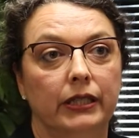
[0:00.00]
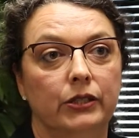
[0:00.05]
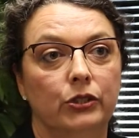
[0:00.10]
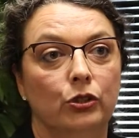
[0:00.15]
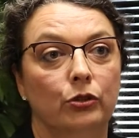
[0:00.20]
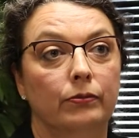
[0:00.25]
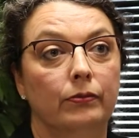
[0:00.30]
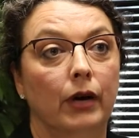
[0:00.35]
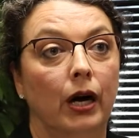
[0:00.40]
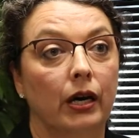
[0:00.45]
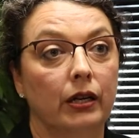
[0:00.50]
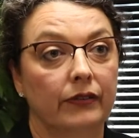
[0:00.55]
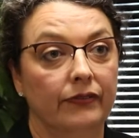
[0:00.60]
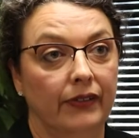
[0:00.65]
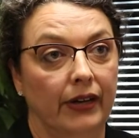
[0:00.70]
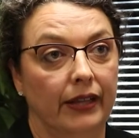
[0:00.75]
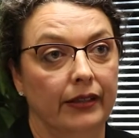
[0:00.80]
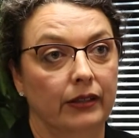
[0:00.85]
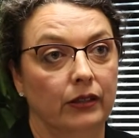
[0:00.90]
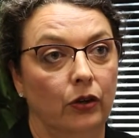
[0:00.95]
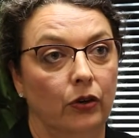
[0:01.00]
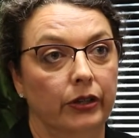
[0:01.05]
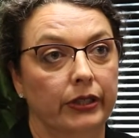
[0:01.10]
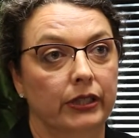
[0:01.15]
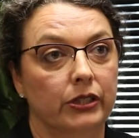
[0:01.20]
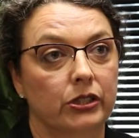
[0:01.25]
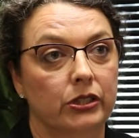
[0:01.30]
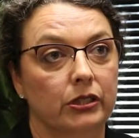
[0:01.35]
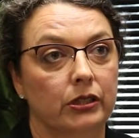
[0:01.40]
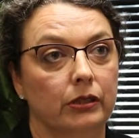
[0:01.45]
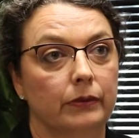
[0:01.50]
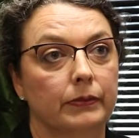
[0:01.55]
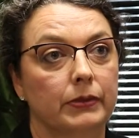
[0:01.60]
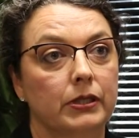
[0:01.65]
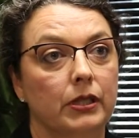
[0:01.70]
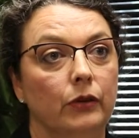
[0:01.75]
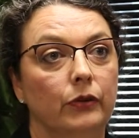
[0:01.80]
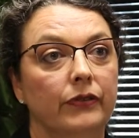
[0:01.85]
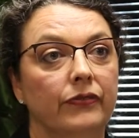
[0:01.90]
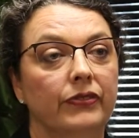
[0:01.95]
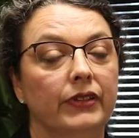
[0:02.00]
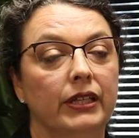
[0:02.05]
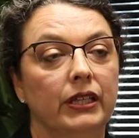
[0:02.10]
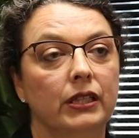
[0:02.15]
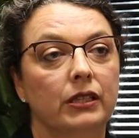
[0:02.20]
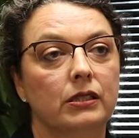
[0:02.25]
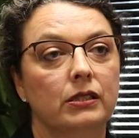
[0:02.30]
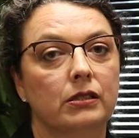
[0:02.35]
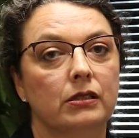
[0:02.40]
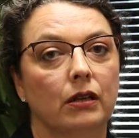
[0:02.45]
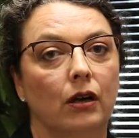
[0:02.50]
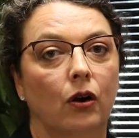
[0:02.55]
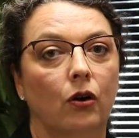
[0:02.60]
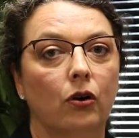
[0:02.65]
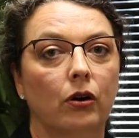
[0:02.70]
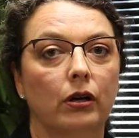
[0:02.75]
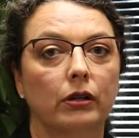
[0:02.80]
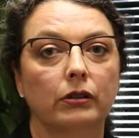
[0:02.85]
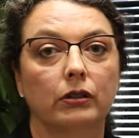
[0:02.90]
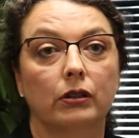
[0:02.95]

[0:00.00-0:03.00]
to modify the guardianship. So if things aren't